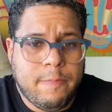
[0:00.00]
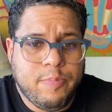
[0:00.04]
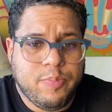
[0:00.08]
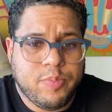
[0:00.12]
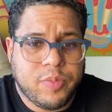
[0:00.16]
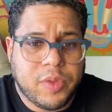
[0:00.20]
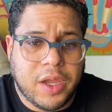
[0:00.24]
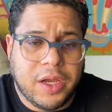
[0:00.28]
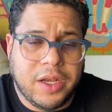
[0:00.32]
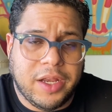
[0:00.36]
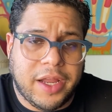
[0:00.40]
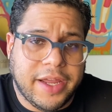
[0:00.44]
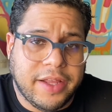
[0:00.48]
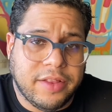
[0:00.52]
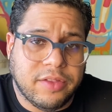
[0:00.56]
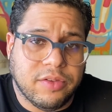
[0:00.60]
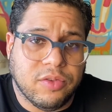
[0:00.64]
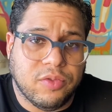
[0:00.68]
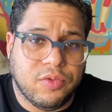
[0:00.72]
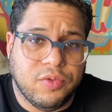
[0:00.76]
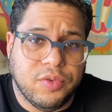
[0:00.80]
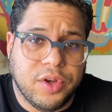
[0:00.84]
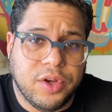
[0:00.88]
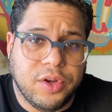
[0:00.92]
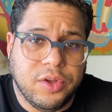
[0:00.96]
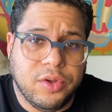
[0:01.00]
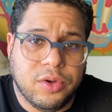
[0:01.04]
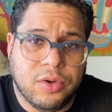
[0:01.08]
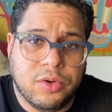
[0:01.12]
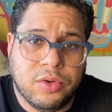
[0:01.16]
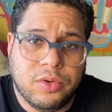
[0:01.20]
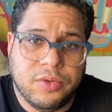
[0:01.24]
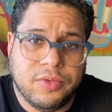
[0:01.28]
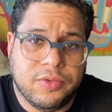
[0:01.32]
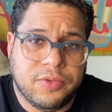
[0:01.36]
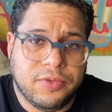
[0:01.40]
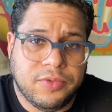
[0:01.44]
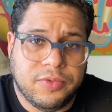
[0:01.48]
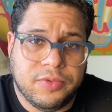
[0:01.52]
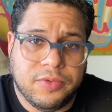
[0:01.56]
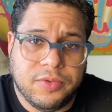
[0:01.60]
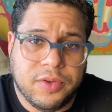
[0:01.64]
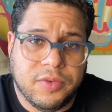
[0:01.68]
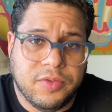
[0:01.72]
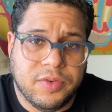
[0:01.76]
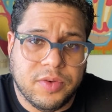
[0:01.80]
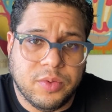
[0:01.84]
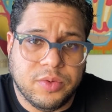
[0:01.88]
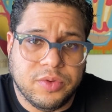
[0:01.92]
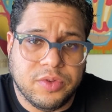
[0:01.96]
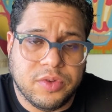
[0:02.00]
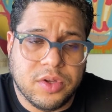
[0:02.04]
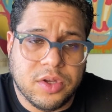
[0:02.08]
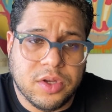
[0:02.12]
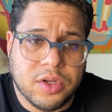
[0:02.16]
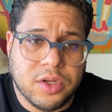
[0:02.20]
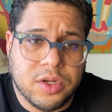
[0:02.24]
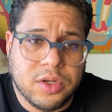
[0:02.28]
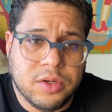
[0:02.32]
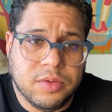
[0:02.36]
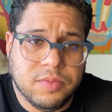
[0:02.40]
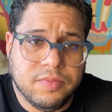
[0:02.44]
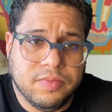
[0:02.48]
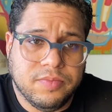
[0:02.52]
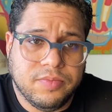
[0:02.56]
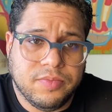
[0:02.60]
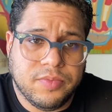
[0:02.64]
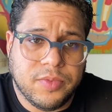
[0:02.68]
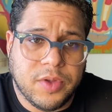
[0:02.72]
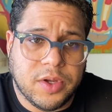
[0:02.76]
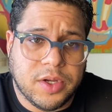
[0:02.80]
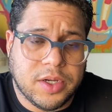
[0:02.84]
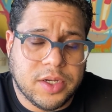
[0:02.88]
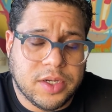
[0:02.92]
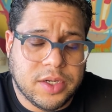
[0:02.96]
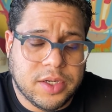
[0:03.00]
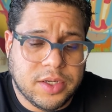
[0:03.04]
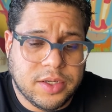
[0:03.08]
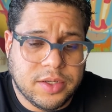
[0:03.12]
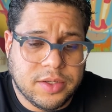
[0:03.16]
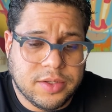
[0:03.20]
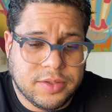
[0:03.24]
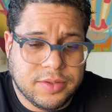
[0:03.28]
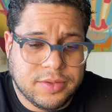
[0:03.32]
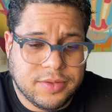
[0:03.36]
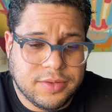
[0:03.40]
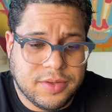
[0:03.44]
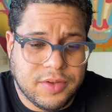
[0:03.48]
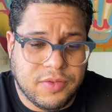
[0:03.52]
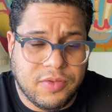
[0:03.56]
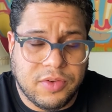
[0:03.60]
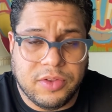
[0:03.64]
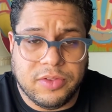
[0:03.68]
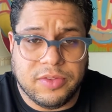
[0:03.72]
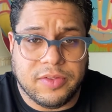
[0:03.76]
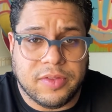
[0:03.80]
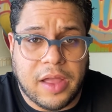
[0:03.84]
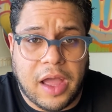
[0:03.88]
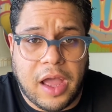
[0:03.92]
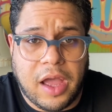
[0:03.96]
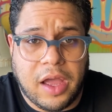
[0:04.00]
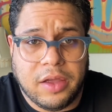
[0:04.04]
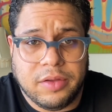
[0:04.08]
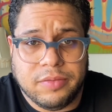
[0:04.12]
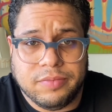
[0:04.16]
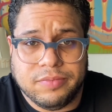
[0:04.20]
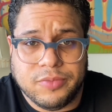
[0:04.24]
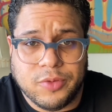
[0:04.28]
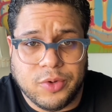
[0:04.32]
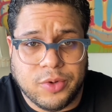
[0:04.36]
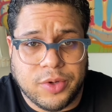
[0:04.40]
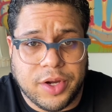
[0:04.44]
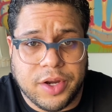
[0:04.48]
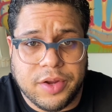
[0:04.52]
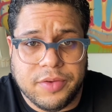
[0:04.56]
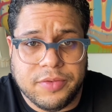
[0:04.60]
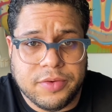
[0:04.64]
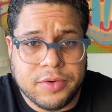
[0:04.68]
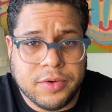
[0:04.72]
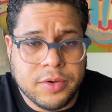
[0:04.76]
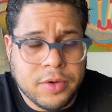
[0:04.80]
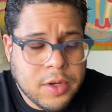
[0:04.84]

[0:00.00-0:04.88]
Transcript: Like this video if it was good. If it's not, whatever.